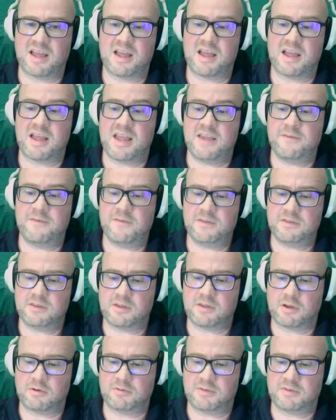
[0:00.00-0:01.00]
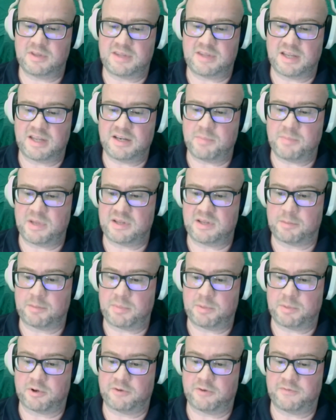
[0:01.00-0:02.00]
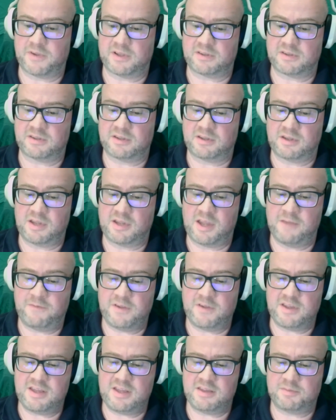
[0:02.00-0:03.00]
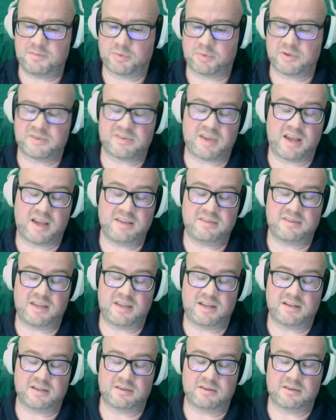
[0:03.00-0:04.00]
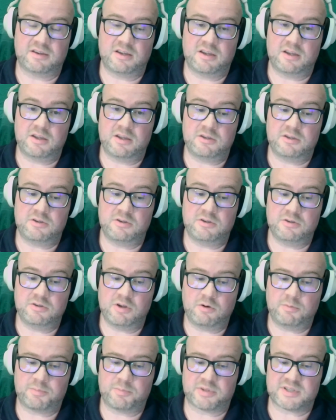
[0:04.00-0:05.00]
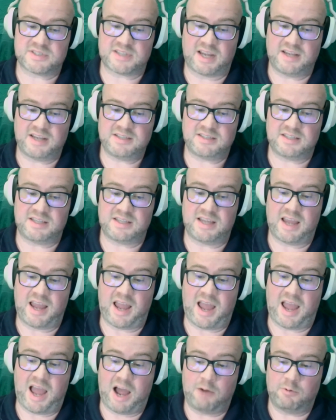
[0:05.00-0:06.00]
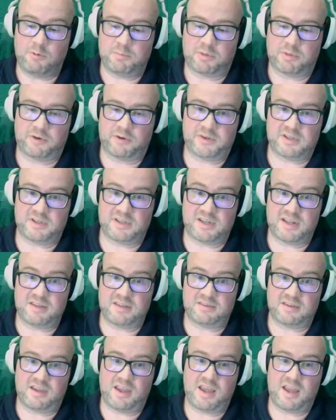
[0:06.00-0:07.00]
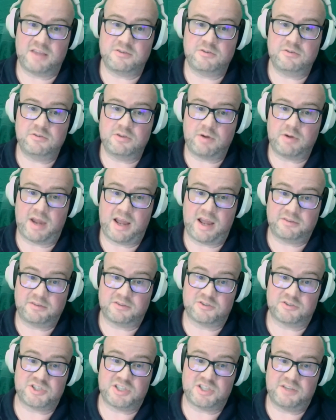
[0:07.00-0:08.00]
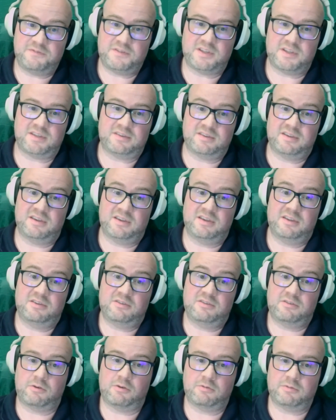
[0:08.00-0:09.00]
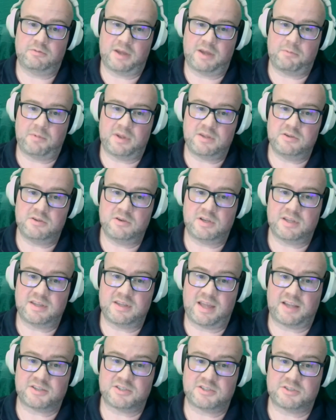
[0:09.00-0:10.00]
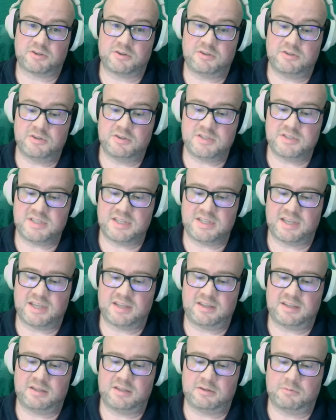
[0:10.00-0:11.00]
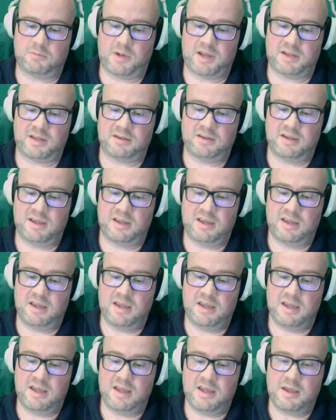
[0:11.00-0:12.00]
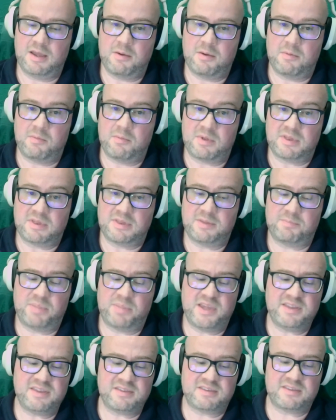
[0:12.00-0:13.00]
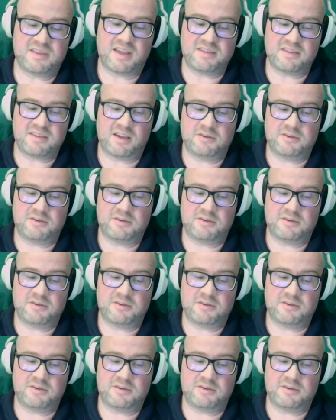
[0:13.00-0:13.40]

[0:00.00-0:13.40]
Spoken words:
Even though the data may not be perfect, if it is precise data, you know precisely how imperfect it is and you know how to shift it so that way you can actually start using it in a way. The business doesn't